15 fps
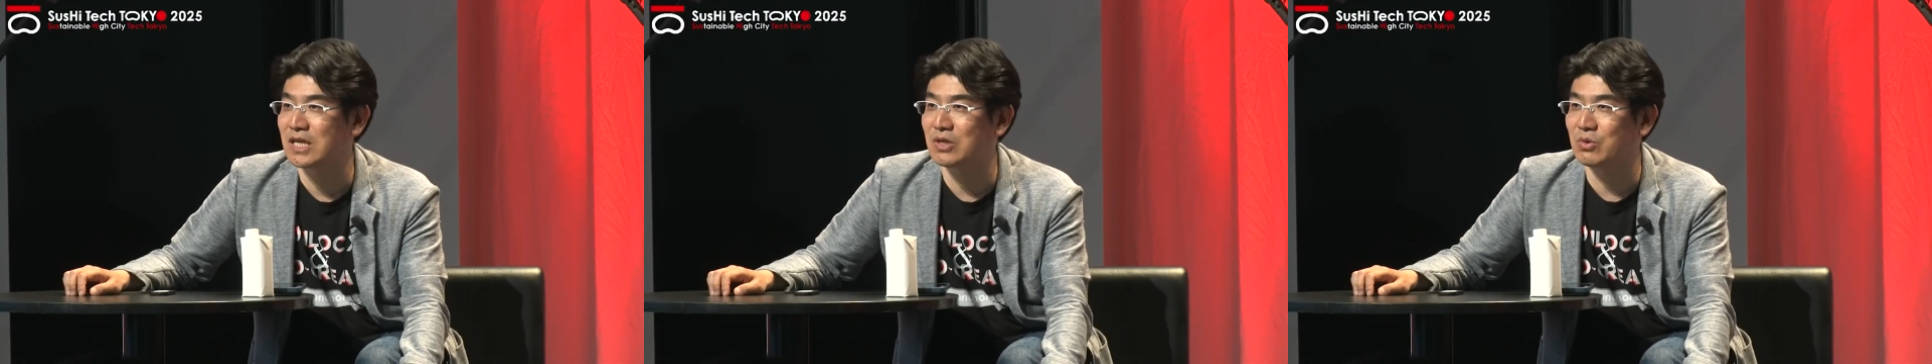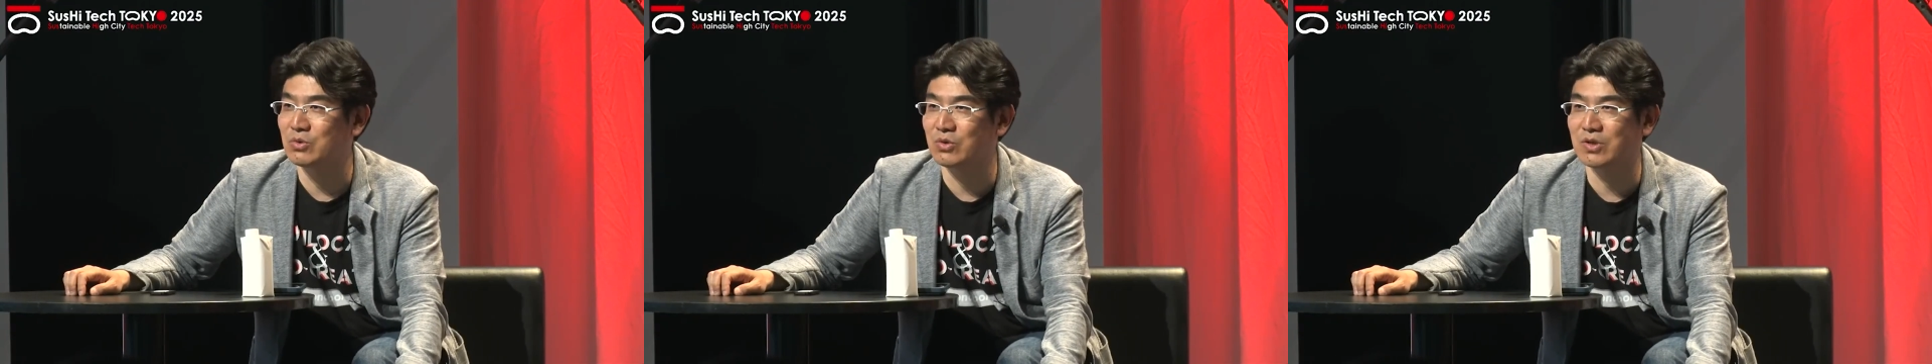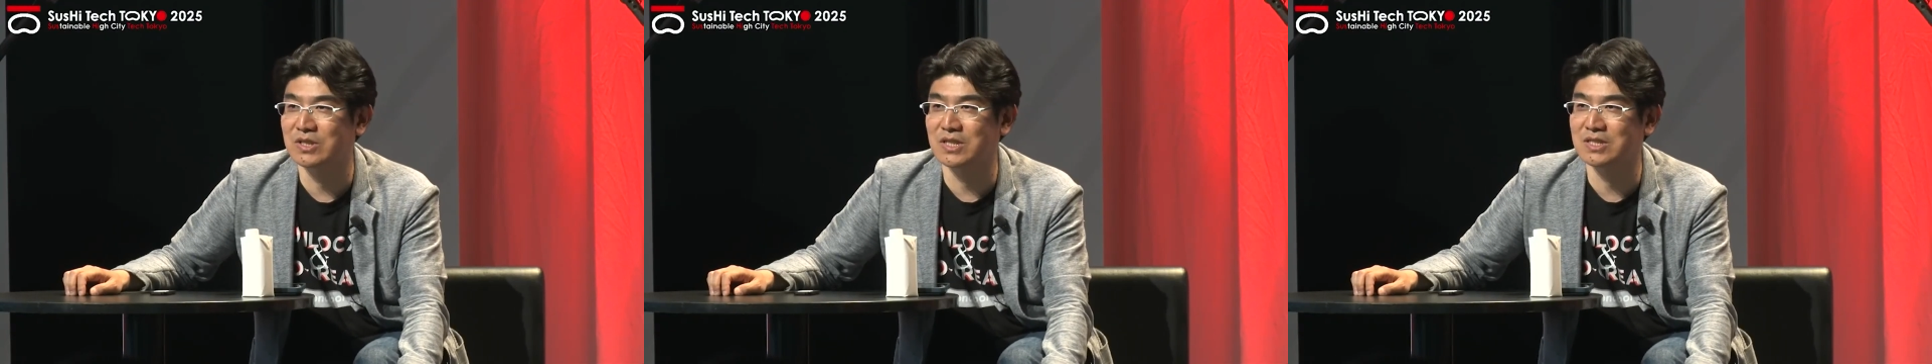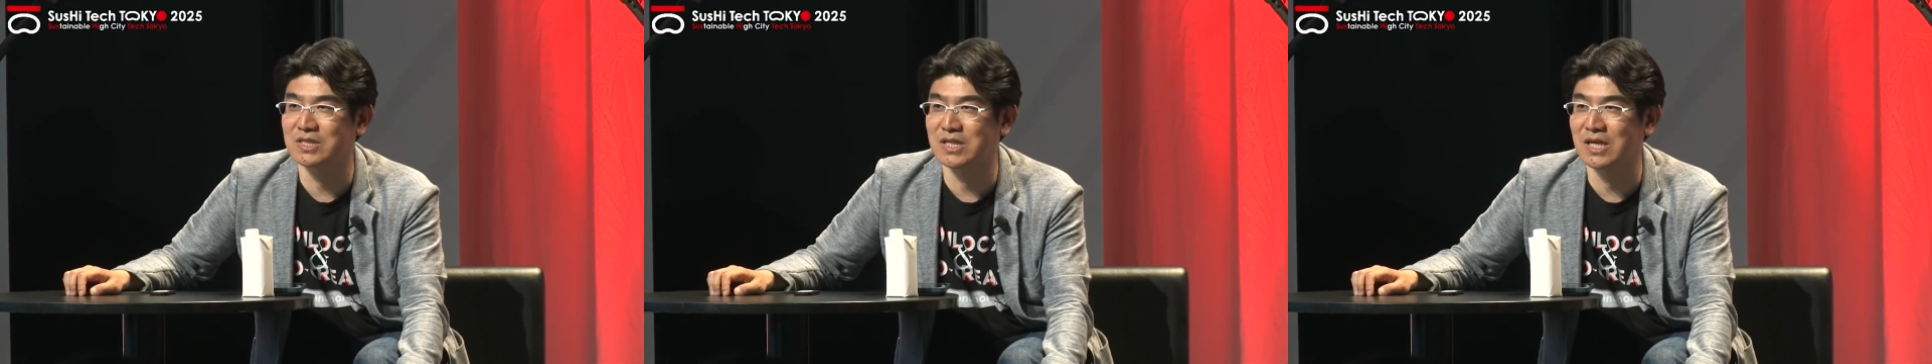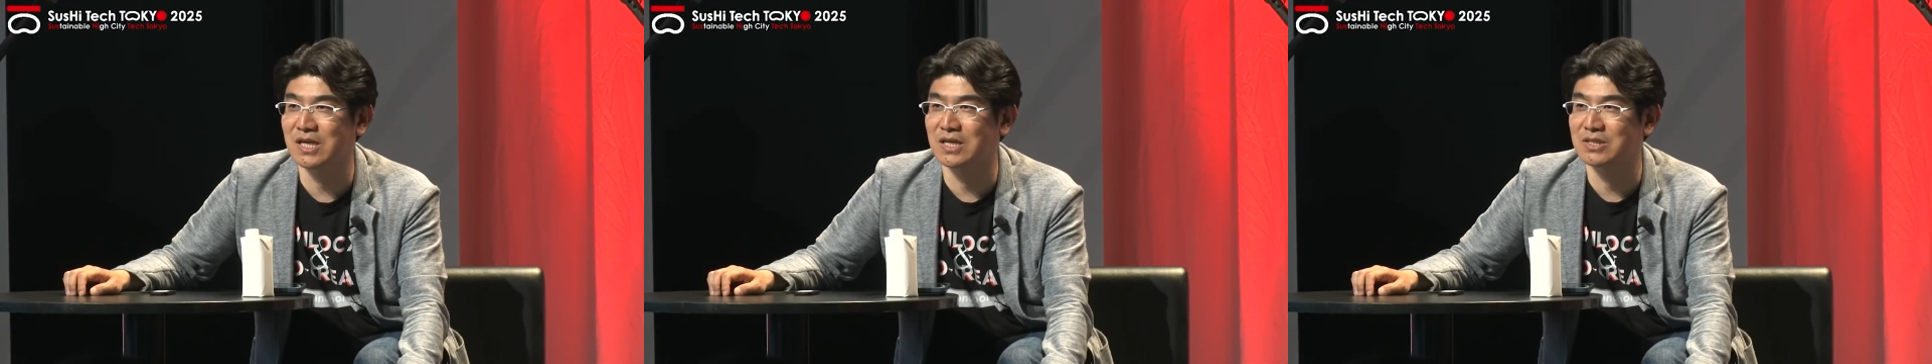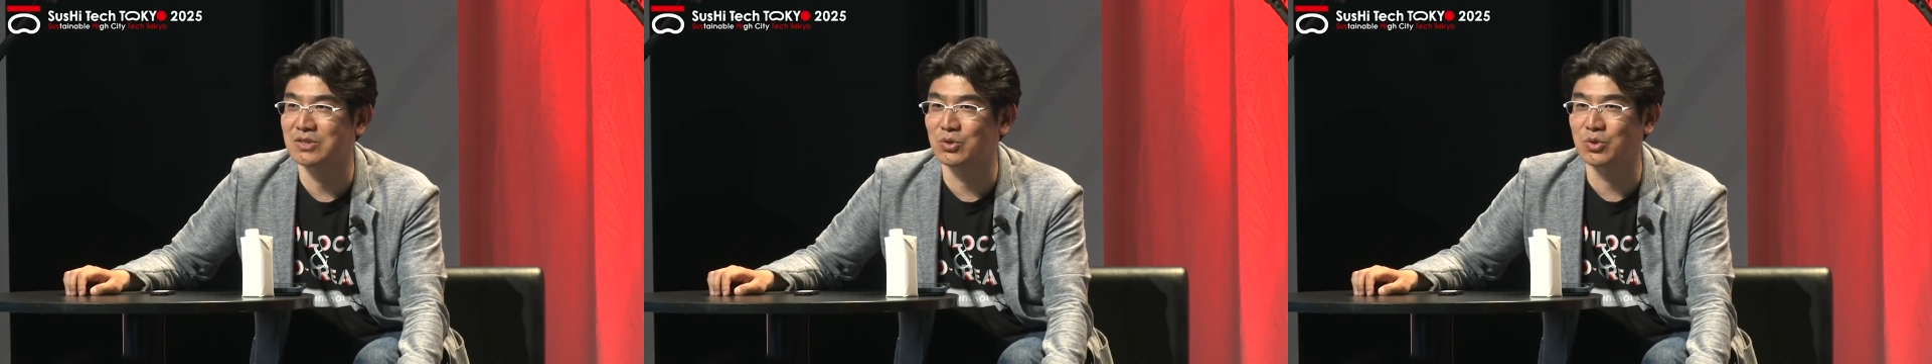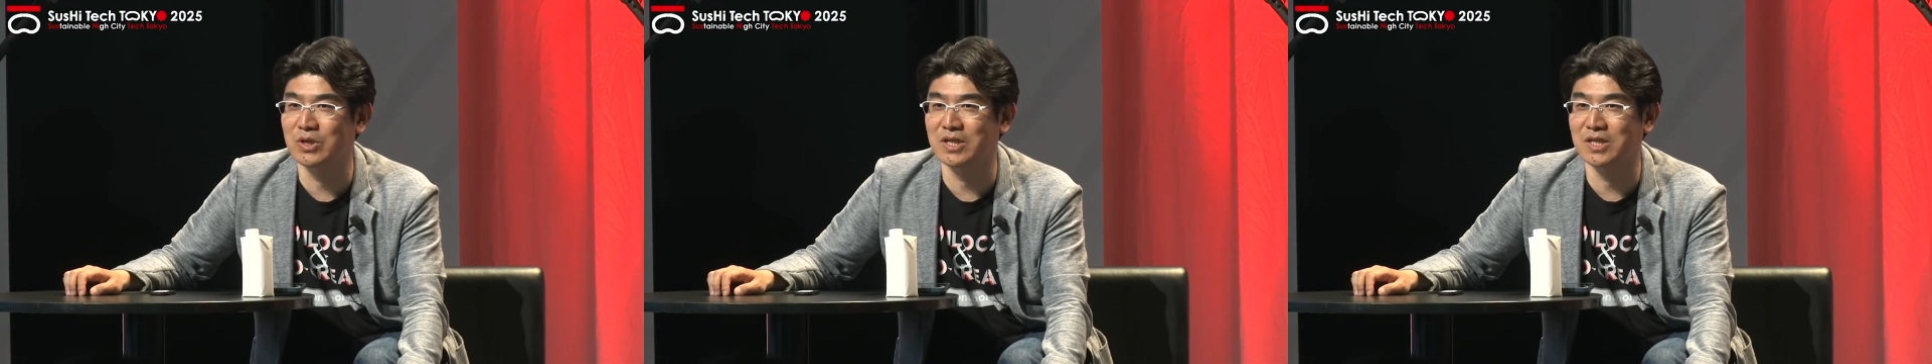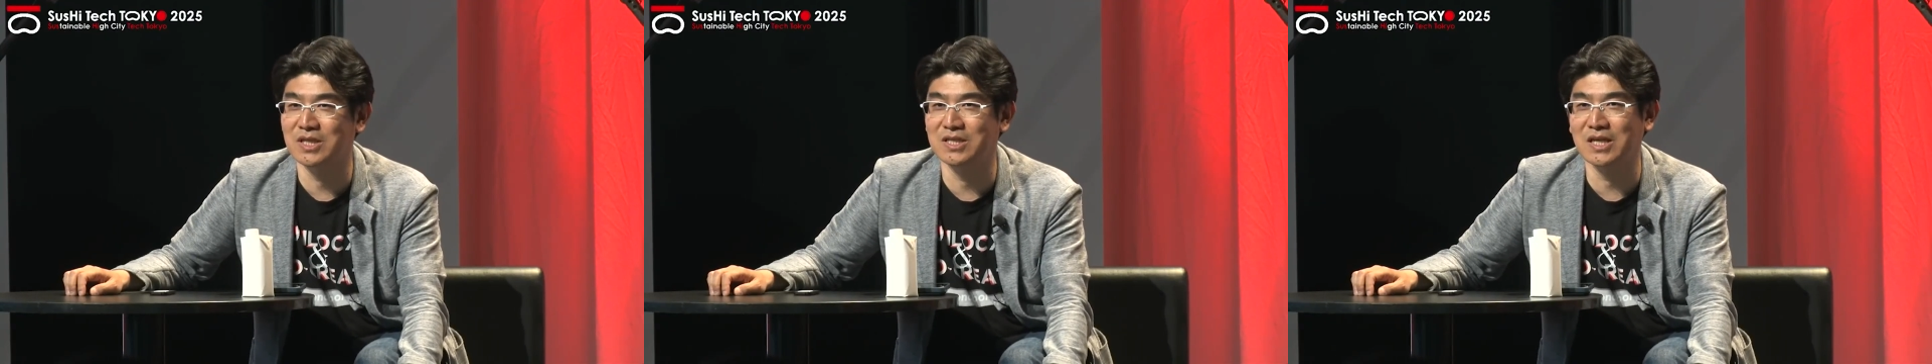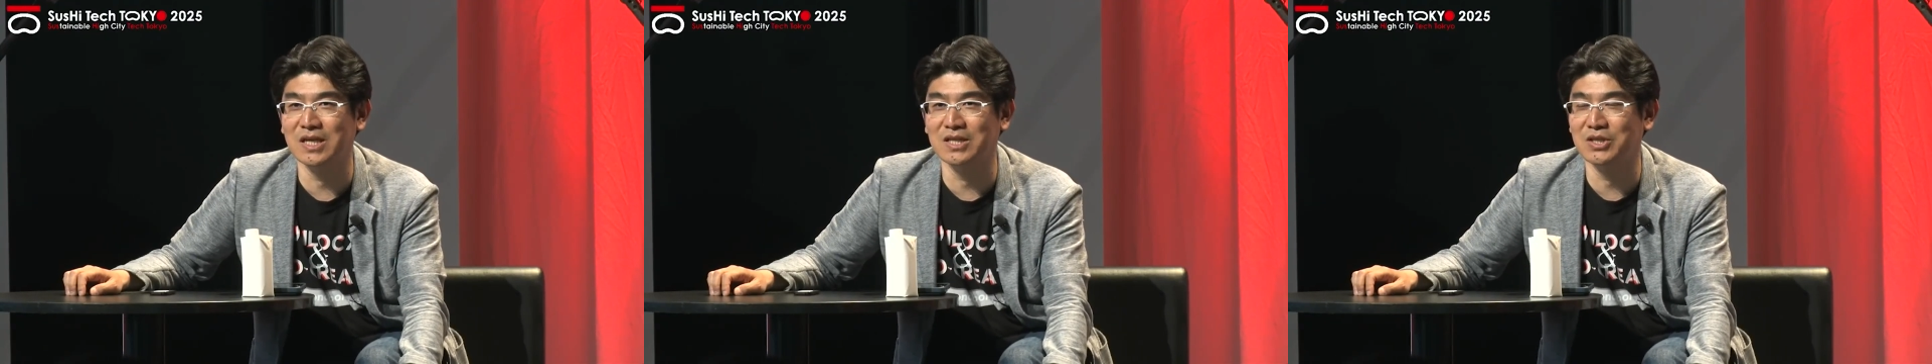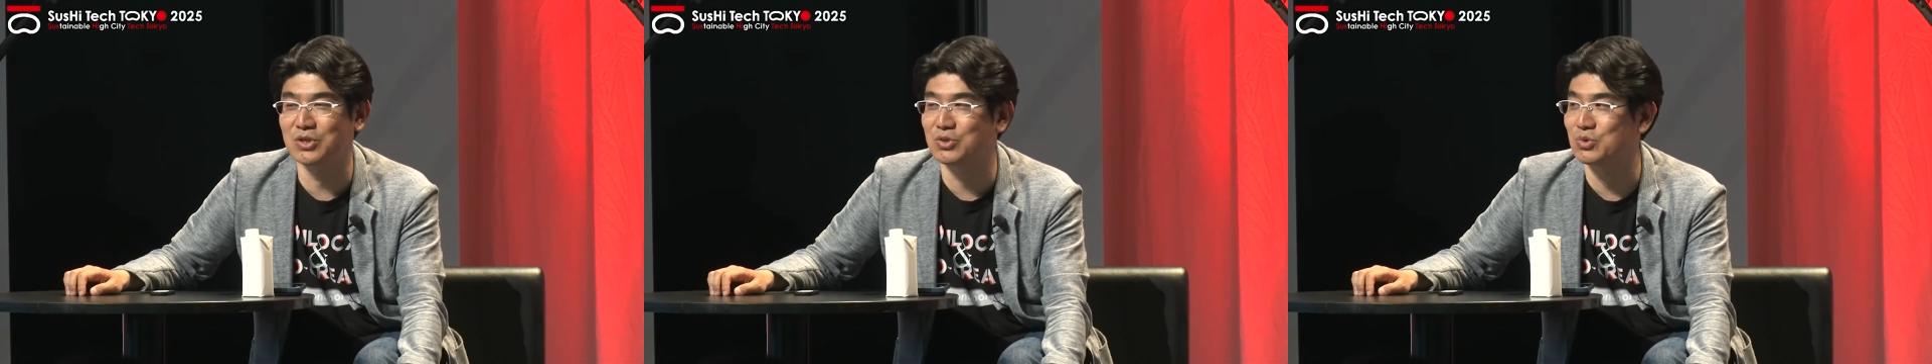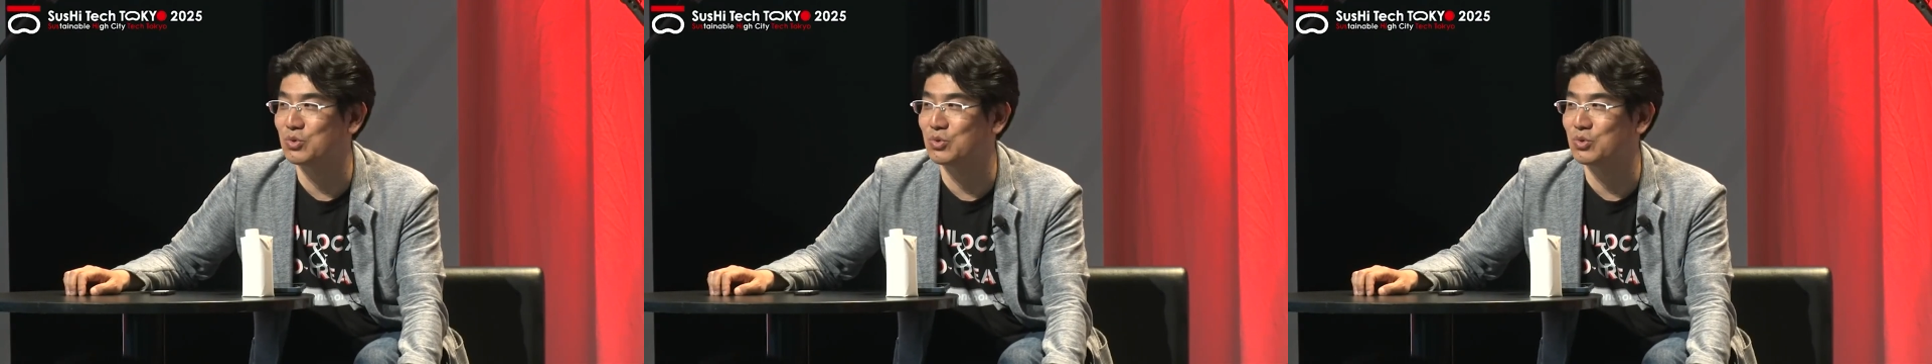And so technology